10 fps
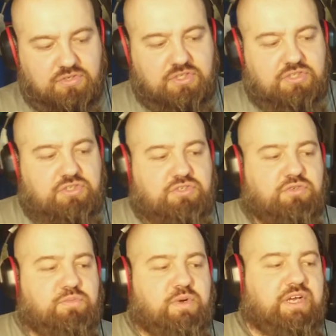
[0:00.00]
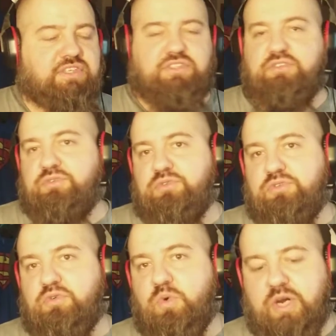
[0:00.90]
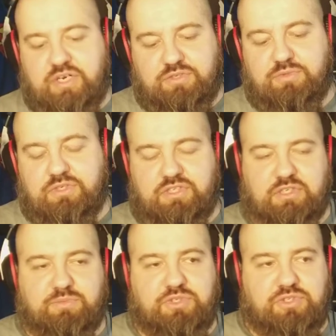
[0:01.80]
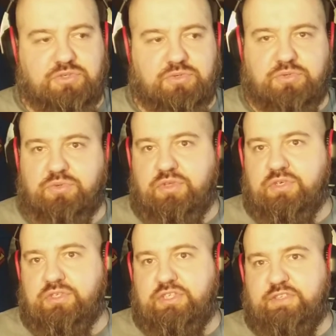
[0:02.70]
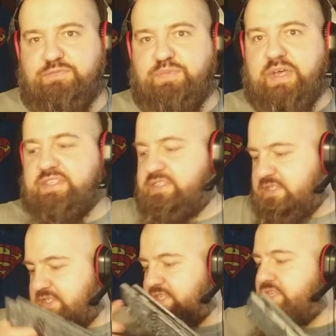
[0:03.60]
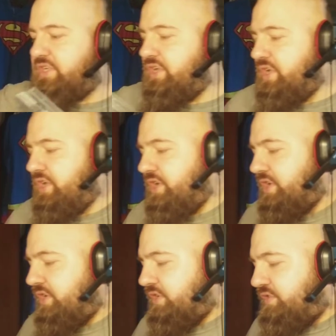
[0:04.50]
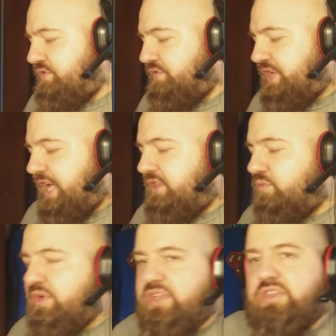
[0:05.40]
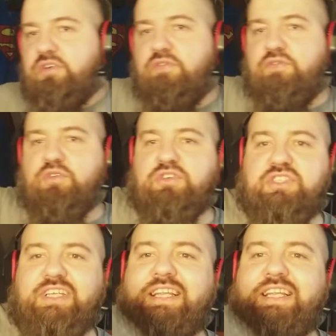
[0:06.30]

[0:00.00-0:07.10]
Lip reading: 2 by 2 squares when it comes to the space it can create, with of course a